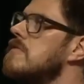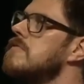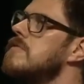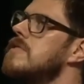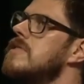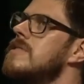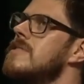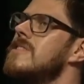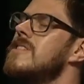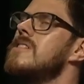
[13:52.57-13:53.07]
of
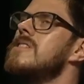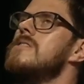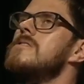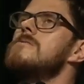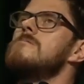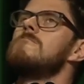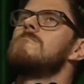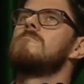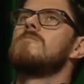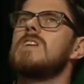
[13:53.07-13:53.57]

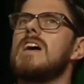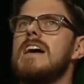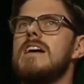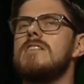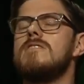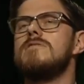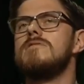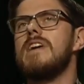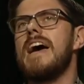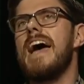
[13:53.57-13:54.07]
kind
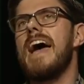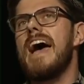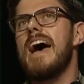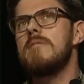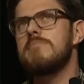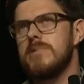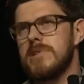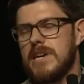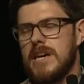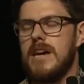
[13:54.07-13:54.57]
of
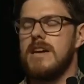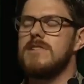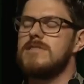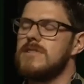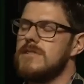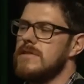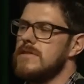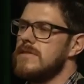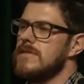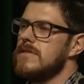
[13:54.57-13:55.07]

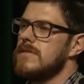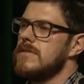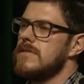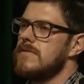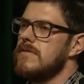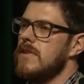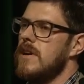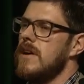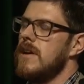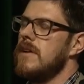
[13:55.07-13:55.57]
applications
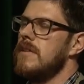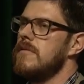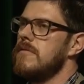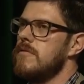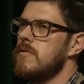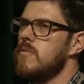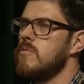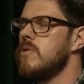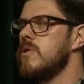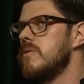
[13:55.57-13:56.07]

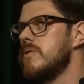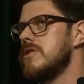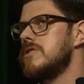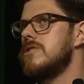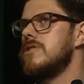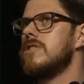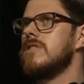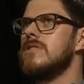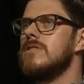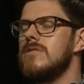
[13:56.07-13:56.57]
with which
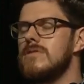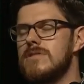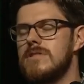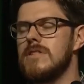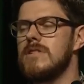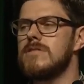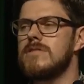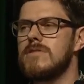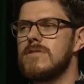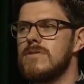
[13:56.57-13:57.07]
you can use
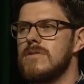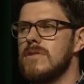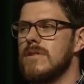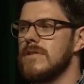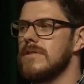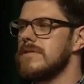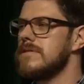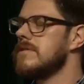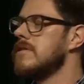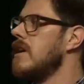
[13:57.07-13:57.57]
these
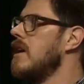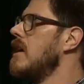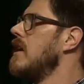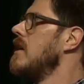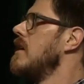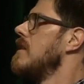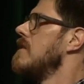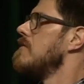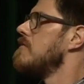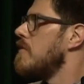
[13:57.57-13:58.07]
tools.
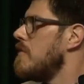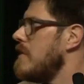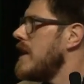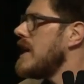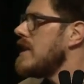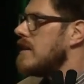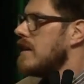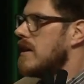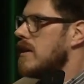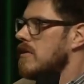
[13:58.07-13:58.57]
For
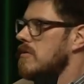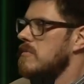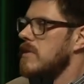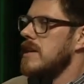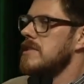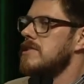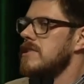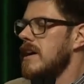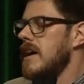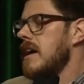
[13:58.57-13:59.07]
me, though,
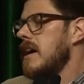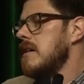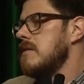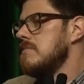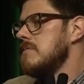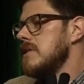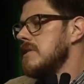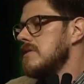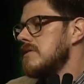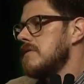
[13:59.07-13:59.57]
my
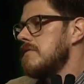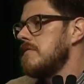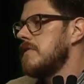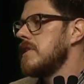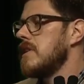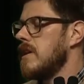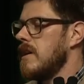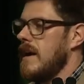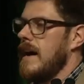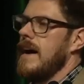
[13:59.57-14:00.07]
job is to
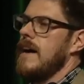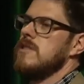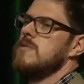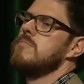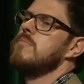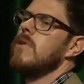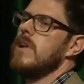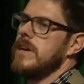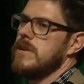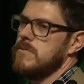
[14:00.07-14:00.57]
figure out how the
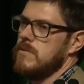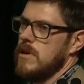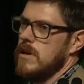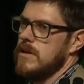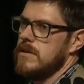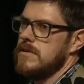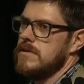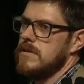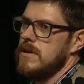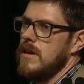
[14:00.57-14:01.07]
brain
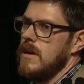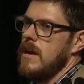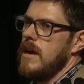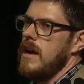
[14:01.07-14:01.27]
works.